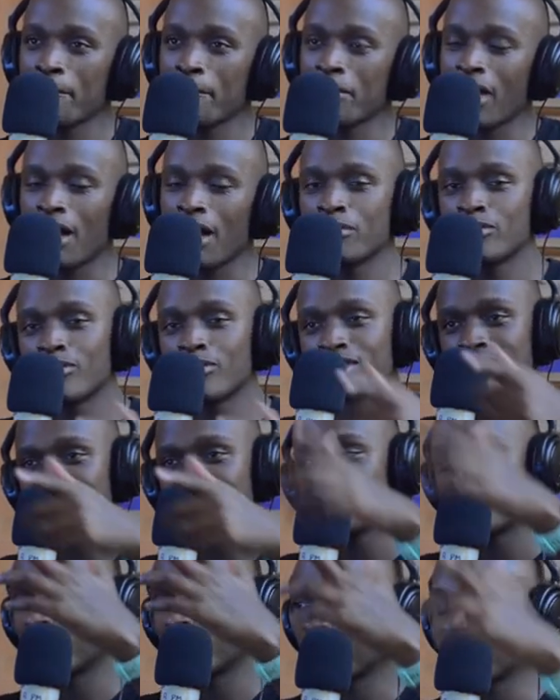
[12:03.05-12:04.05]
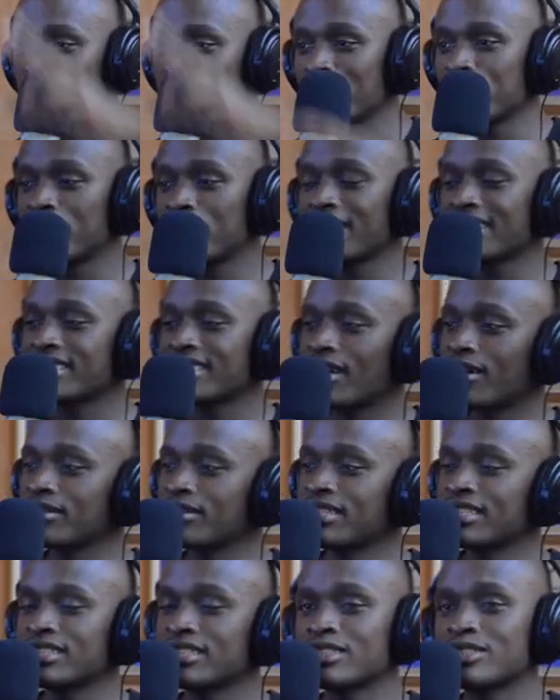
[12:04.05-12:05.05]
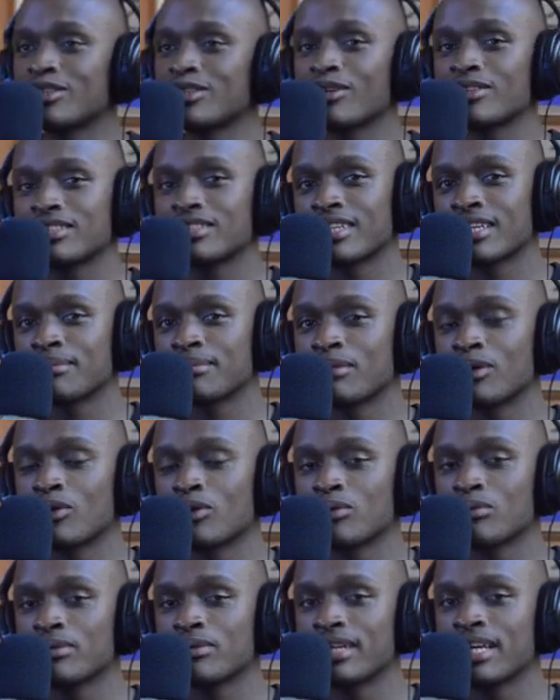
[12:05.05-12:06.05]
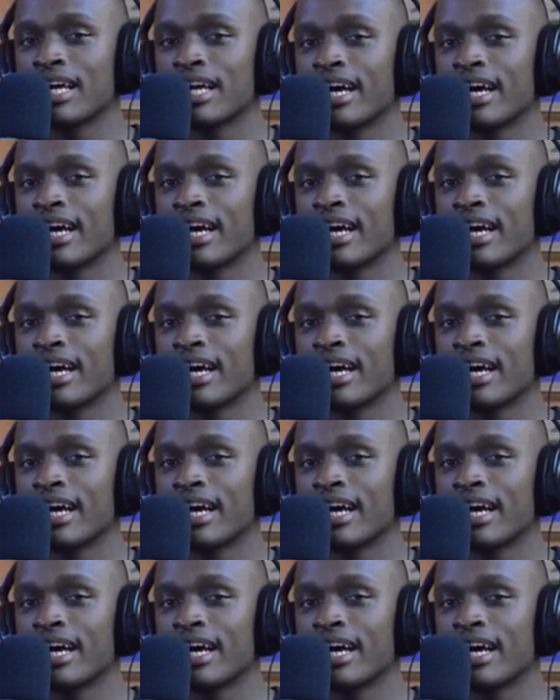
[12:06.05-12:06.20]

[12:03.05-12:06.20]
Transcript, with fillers: I'm Knox, this is Maruby. Peace out. This is Knox and Maruby.